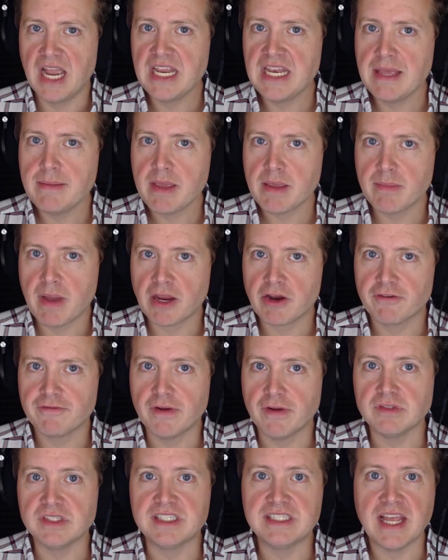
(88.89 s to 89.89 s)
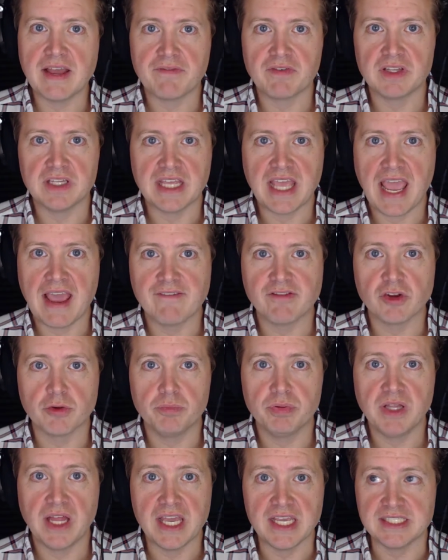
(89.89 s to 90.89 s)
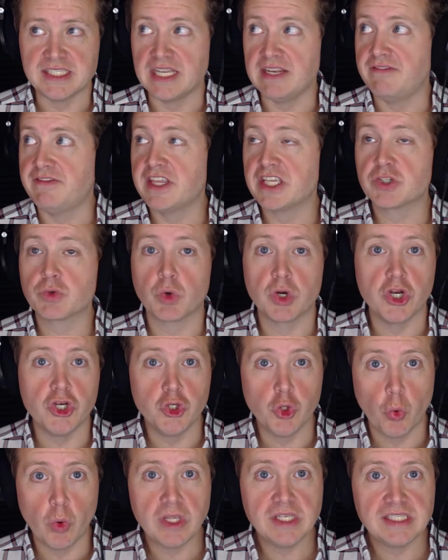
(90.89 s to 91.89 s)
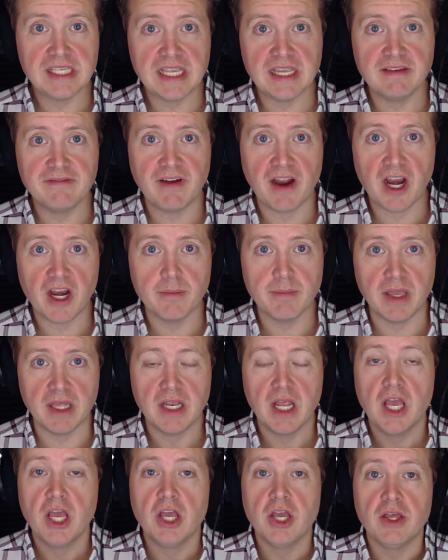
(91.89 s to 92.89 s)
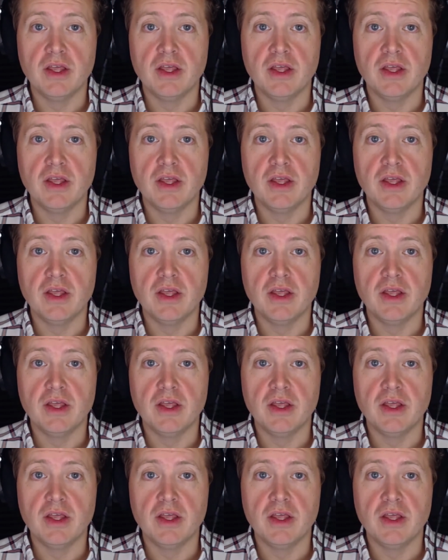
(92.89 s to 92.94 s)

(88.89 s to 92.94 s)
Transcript: dynamic microphones definitely have their place, and if this were a noisy environment,